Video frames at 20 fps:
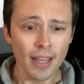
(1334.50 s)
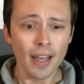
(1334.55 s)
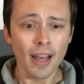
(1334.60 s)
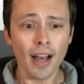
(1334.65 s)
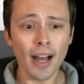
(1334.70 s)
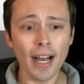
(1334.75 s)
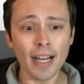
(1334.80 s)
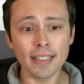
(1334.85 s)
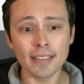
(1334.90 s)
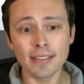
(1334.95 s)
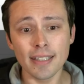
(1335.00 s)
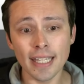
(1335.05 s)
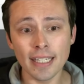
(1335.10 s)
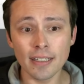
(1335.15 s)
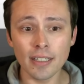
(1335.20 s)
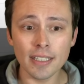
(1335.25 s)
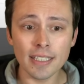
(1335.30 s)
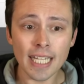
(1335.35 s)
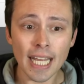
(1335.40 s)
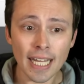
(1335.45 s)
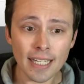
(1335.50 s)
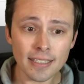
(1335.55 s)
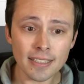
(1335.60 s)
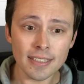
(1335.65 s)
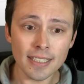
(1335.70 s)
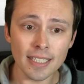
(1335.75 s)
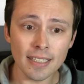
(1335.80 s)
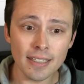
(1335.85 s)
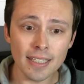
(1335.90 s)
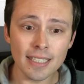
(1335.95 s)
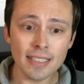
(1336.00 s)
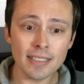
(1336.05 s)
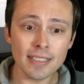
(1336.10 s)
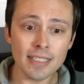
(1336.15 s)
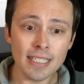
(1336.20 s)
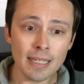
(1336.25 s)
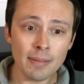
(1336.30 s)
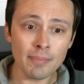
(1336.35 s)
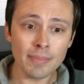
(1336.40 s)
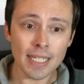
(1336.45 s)
Uh, then tested the
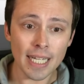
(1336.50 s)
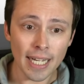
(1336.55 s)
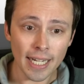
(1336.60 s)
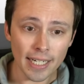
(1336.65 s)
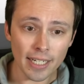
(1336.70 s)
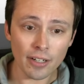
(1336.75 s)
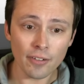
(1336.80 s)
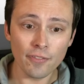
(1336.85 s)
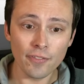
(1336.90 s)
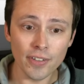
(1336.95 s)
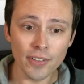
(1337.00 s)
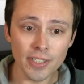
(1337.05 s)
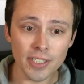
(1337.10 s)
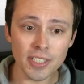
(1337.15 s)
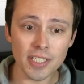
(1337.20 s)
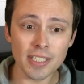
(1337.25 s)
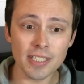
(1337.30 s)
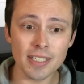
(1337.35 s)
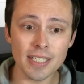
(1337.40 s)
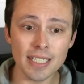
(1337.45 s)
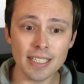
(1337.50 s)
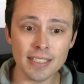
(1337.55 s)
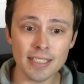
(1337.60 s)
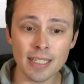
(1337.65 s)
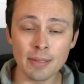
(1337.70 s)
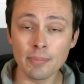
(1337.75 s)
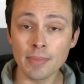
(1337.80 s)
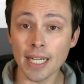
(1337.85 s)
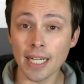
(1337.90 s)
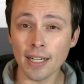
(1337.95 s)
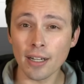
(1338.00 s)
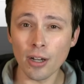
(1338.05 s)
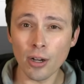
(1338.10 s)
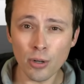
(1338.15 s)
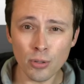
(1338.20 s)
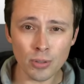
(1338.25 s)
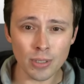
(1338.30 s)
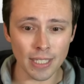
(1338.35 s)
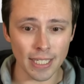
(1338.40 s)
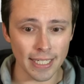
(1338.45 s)
Steam Deck versus the Steam Deck
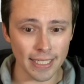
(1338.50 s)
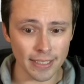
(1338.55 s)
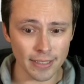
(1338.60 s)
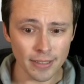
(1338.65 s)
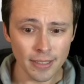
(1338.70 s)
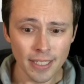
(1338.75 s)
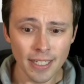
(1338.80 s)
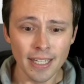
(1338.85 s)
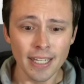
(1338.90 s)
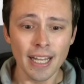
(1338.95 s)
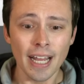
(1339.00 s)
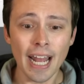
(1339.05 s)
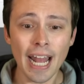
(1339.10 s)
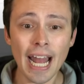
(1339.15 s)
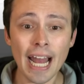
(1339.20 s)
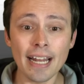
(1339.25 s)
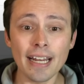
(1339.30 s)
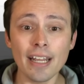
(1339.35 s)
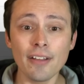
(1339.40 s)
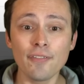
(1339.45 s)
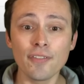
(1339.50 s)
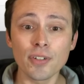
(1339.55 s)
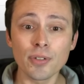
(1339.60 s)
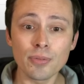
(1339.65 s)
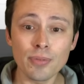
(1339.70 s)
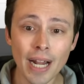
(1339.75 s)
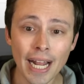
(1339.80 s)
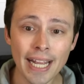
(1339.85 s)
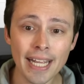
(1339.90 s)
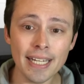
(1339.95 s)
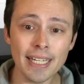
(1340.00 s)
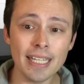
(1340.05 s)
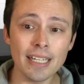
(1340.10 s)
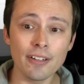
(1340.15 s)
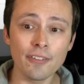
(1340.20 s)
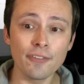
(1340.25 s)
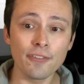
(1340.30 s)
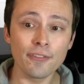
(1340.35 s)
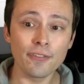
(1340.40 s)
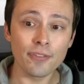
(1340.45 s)
OLED at a variety
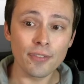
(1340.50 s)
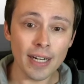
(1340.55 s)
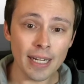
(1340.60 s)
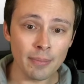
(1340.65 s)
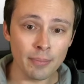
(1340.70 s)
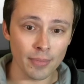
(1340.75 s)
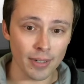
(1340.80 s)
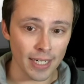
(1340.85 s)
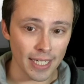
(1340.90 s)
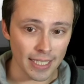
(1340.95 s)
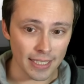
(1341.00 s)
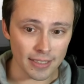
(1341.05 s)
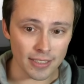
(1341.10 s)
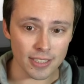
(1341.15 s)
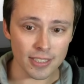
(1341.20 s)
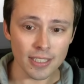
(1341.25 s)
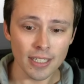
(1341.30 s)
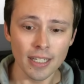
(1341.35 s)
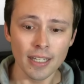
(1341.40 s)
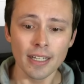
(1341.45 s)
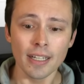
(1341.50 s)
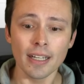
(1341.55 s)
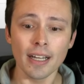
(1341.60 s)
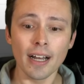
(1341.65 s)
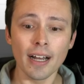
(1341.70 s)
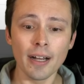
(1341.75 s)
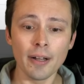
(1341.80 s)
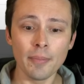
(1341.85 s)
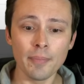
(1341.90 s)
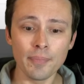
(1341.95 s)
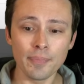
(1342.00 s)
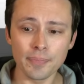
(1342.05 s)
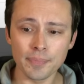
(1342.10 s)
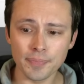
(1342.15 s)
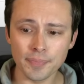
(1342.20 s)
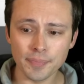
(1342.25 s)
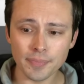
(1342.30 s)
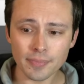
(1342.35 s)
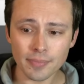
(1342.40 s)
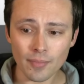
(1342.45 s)
of frame rates um,
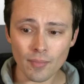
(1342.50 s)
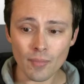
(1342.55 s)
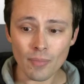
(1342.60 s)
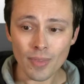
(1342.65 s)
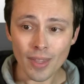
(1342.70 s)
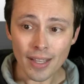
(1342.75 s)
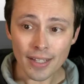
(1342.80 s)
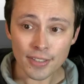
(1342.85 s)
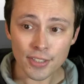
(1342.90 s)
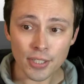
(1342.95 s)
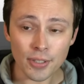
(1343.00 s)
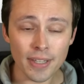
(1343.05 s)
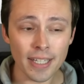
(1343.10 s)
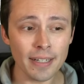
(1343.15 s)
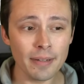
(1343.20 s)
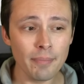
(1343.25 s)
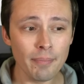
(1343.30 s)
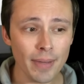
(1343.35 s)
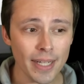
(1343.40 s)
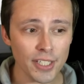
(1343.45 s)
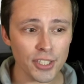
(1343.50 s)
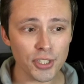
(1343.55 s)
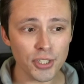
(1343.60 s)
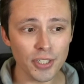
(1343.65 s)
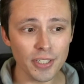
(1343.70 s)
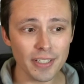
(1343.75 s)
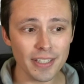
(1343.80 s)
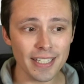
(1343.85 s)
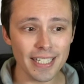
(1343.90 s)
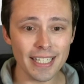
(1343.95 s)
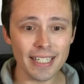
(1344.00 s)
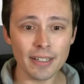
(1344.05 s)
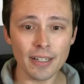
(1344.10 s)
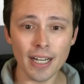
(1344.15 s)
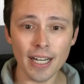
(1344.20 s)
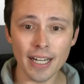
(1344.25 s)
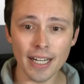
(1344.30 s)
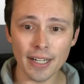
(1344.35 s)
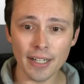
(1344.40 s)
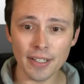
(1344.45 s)
to then measure the,
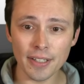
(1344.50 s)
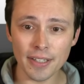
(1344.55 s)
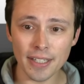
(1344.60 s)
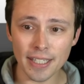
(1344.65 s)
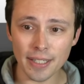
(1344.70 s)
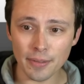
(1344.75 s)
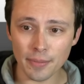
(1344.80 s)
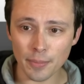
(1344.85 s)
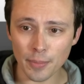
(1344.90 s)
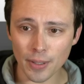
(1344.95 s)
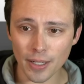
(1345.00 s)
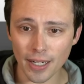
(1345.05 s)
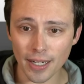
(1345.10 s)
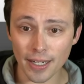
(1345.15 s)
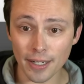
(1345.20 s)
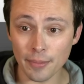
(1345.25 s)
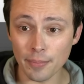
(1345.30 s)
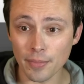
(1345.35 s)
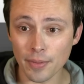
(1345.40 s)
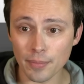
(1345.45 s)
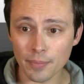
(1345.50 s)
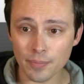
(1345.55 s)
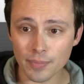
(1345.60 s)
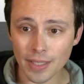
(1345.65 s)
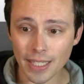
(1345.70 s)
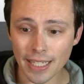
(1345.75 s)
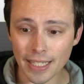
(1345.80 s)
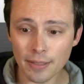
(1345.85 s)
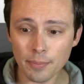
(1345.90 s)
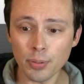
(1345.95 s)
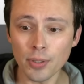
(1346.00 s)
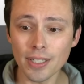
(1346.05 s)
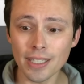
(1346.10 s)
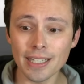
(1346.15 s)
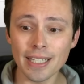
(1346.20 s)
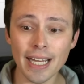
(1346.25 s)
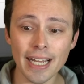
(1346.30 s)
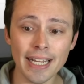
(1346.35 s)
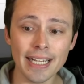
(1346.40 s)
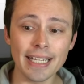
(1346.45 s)
uh, the um, input
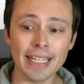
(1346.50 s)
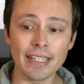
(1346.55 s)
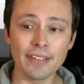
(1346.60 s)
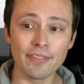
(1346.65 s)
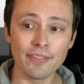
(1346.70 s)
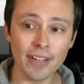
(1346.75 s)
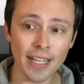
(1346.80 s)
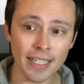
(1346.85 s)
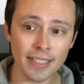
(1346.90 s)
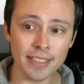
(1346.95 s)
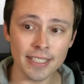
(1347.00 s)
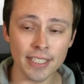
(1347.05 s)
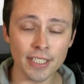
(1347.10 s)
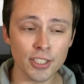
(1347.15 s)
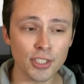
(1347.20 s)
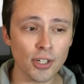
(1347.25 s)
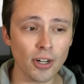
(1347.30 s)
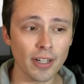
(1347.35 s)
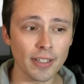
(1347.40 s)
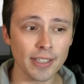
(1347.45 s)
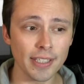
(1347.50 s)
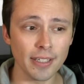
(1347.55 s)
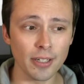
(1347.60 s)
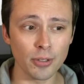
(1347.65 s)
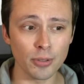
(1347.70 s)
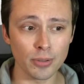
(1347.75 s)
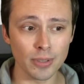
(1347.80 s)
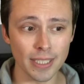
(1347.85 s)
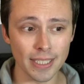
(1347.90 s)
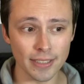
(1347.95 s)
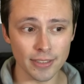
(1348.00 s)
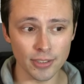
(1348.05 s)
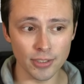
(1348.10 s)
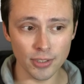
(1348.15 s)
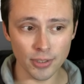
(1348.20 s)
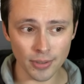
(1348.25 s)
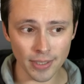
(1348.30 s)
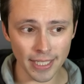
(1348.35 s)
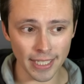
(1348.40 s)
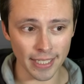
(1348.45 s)
lag advantage on the OLED
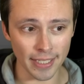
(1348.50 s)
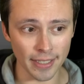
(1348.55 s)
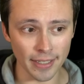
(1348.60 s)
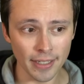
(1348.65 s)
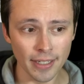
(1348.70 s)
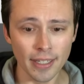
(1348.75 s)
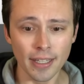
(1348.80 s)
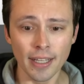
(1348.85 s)
screen.